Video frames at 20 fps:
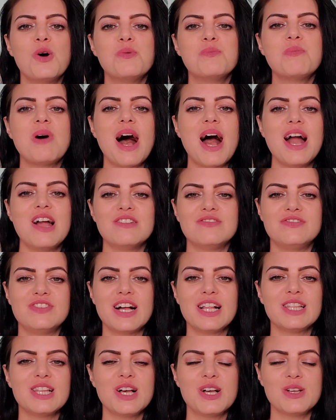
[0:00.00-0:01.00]
my
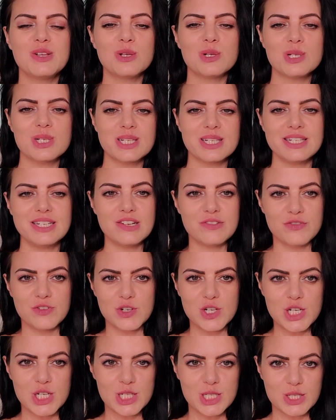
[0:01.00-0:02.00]
fellow
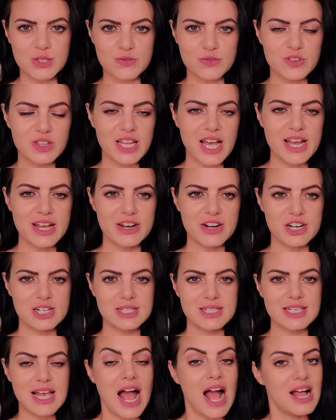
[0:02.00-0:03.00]
sniffers,
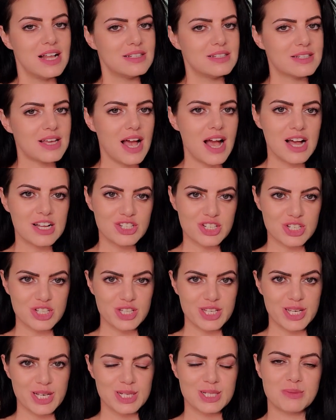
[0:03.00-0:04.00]
flighters, and
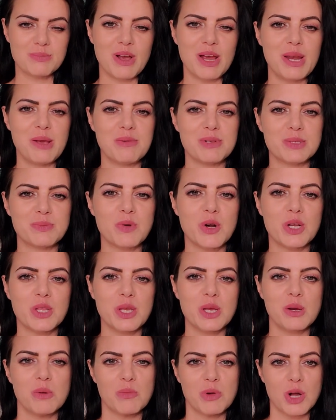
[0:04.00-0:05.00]
hatchlings. My name is
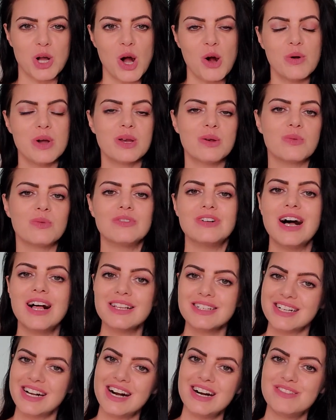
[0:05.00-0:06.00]
Marlene McCohen.
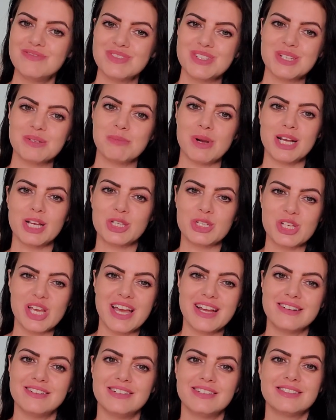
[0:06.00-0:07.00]
Welcome to my
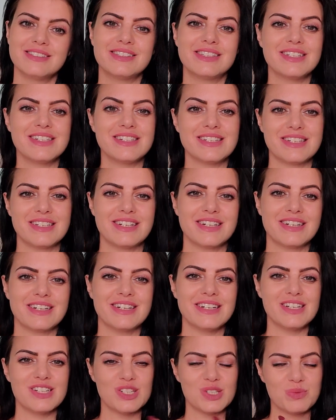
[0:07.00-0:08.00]
channel. This here
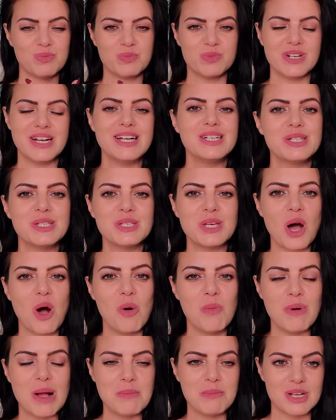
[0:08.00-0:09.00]
is
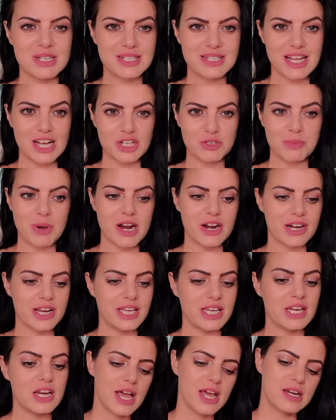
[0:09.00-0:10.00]
Brando, my mustache
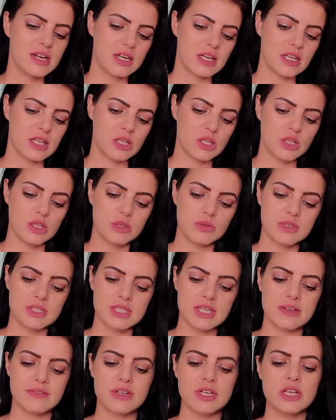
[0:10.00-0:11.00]
parakeet, and I always
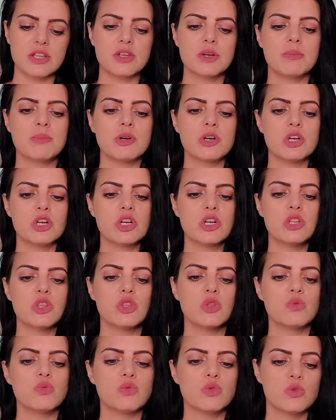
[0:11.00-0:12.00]
have another bird in
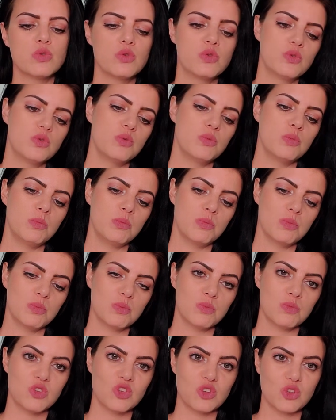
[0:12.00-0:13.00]
the room.
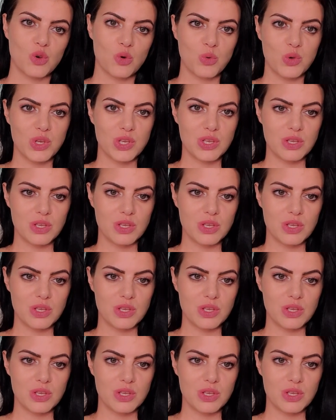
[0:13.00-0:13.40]
So,